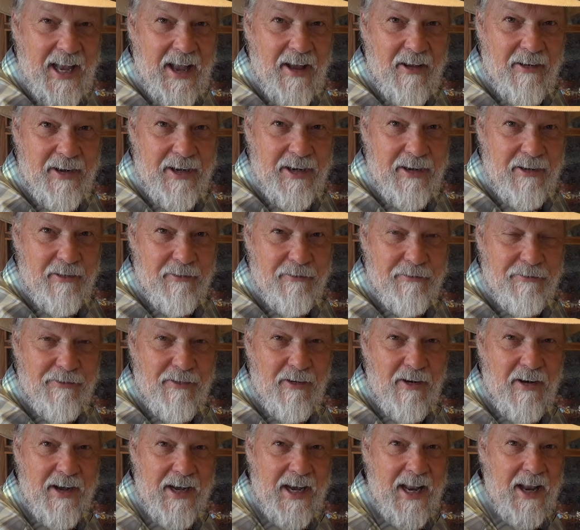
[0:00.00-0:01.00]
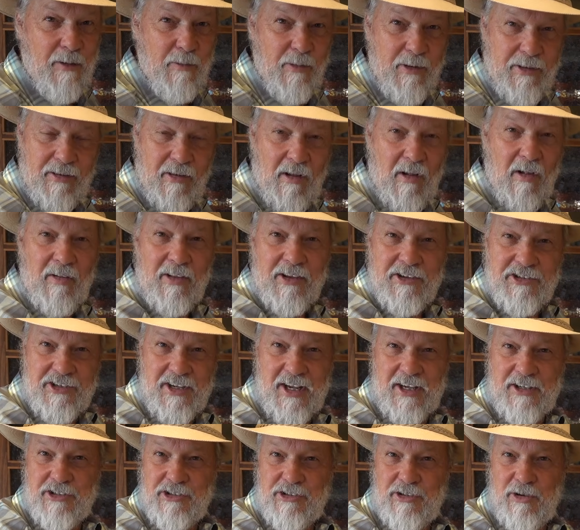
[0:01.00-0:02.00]
out here in front. Now, with all this
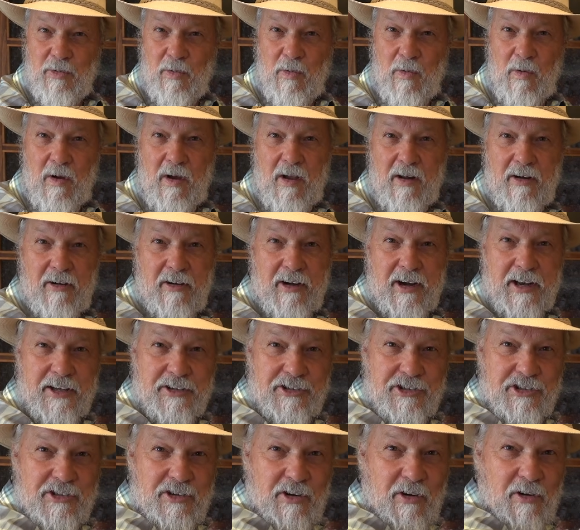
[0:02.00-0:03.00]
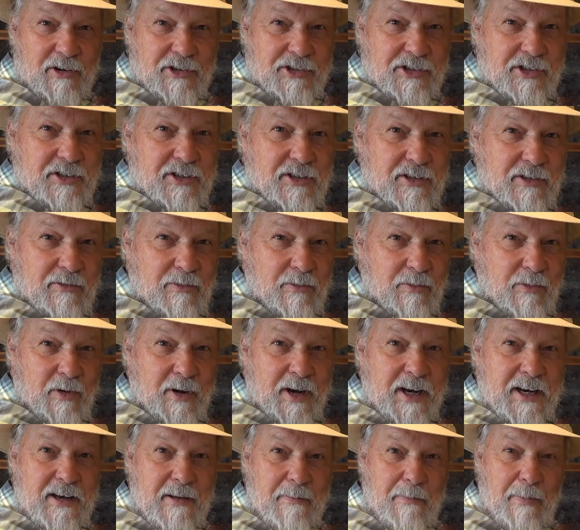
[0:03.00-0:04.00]
extra water, it starts
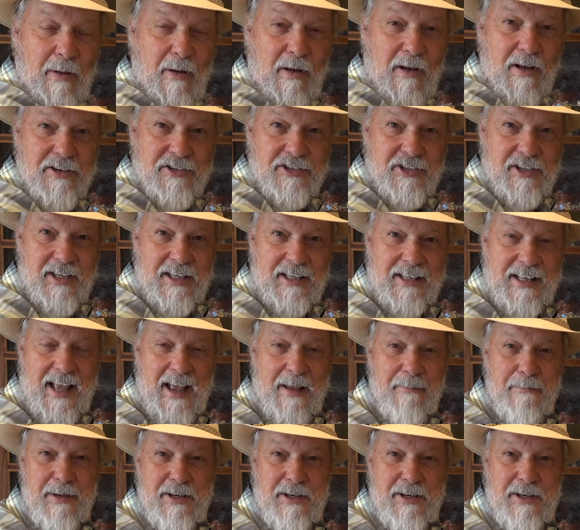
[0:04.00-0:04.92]
redepositing that